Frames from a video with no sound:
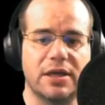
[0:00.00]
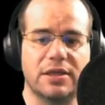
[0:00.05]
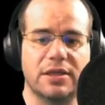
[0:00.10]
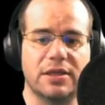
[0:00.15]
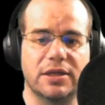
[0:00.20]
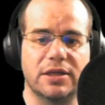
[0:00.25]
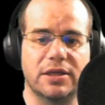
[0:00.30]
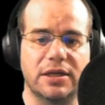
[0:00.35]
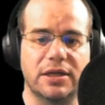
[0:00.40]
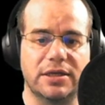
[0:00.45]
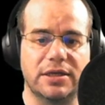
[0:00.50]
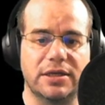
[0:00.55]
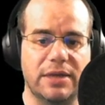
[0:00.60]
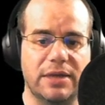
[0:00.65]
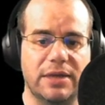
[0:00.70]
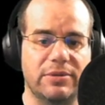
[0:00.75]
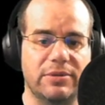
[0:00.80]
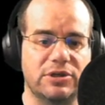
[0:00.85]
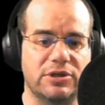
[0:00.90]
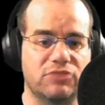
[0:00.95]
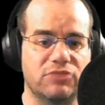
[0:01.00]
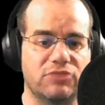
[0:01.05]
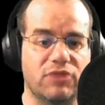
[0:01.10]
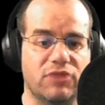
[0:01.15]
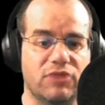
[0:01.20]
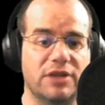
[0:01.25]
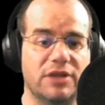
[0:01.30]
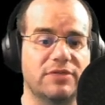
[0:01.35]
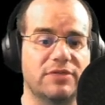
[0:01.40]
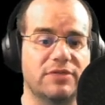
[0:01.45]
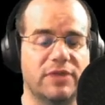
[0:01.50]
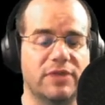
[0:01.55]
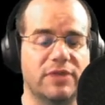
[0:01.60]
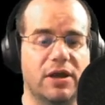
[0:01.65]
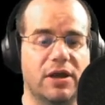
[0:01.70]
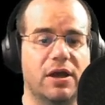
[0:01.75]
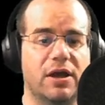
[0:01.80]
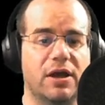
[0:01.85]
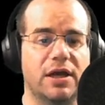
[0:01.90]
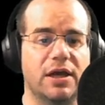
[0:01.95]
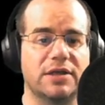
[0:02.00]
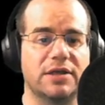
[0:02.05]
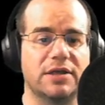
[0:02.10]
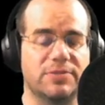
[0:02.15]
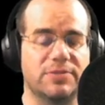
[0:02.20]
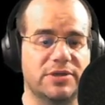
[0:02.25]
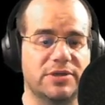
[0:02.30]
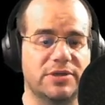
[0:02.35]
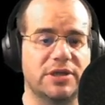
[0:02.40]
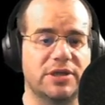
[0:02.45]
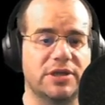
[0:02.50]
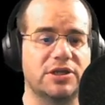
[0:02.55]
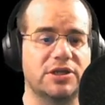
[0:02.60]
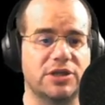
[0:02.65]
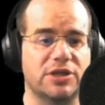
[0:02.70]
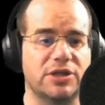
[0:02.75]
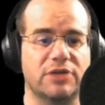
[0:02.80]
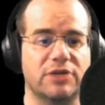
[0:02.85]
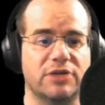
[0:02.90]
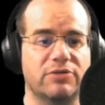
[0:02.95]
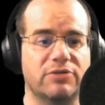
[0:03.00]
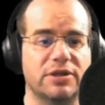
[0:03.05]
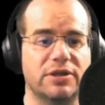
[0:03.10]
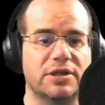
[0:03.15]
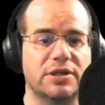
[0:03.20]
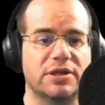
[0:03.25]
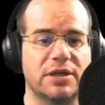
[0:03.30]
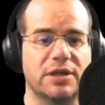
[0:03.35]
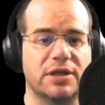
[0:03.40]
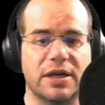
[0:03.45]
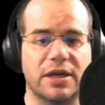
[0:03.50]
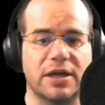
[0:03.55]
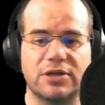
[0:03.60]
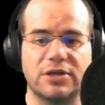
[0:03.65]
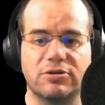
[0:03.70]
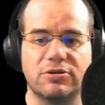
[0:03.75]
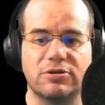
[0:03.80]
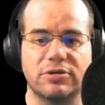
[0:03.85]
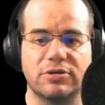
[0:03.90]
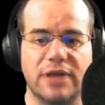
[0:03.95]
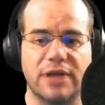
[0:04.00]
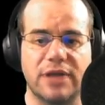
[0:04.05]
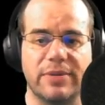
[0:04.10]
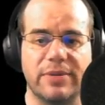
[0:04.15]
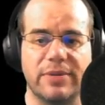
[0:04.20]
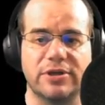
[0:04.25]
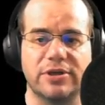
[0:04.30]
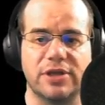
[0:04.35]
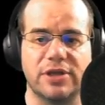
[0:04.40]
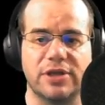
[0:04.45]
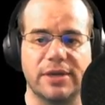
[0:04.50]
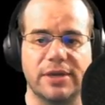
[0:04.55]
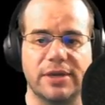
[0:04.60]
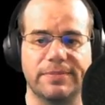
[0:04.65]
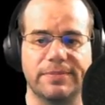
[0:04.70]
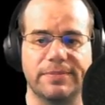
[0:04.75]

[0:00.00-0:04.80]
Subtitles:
The damage is relatively high as a percentage increase in actual damage there.